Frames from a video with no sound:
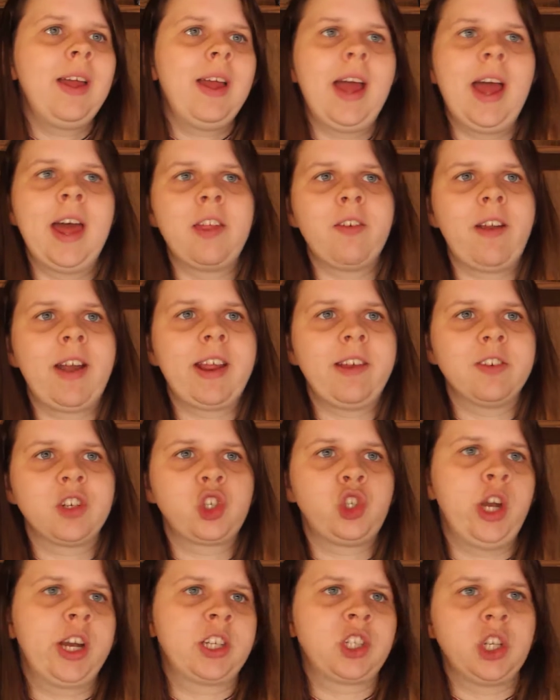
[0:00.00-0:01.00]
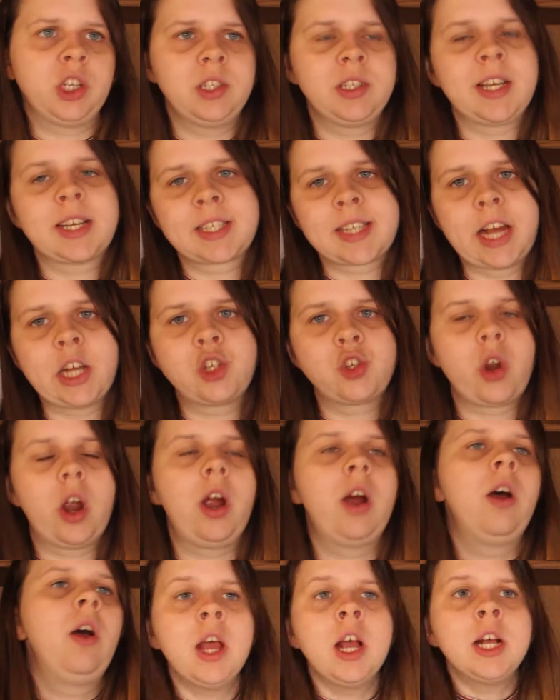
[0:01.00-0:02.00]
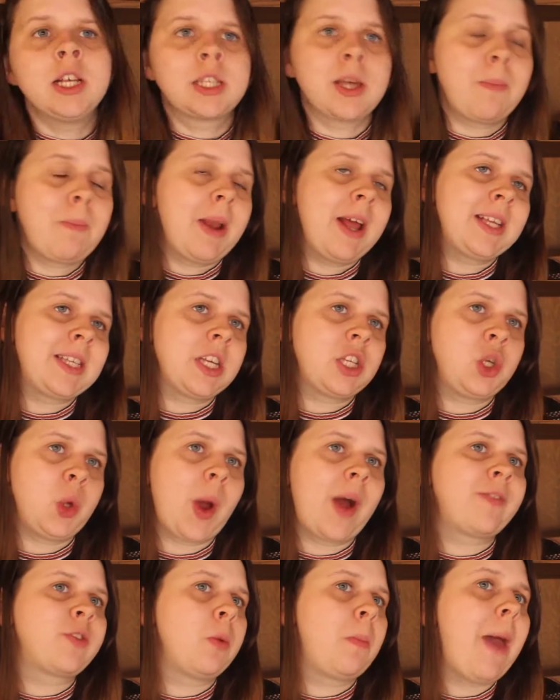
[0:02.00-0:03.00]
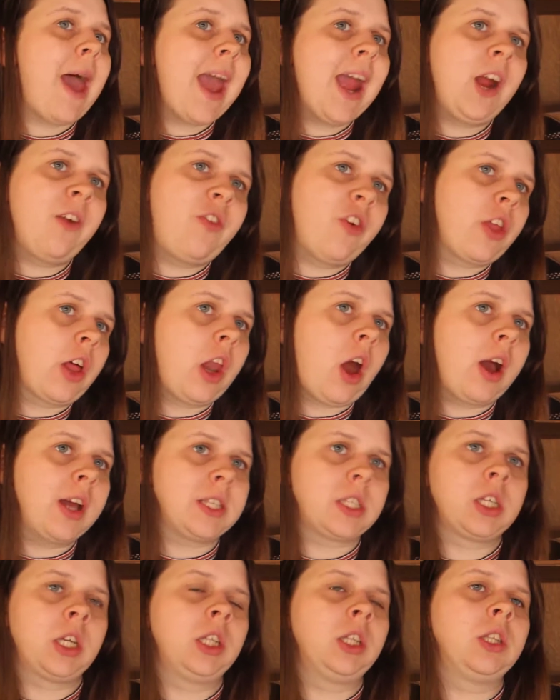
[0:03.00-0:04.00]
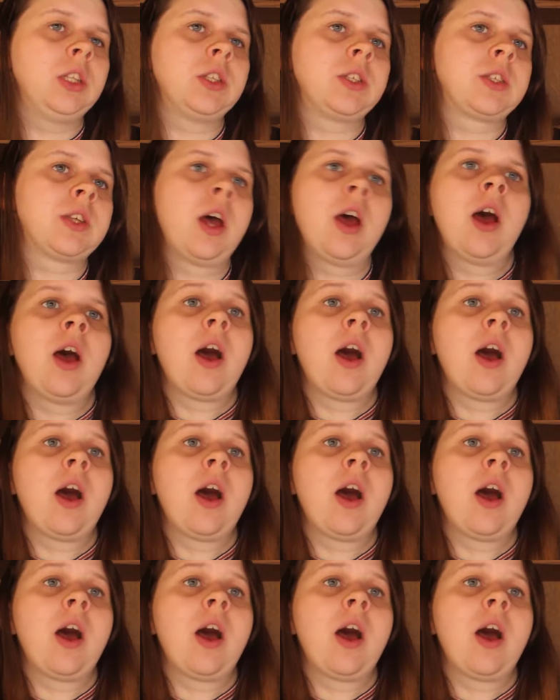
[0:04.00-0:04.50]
are there any restrictions, etc. Some places you have to pay for the license,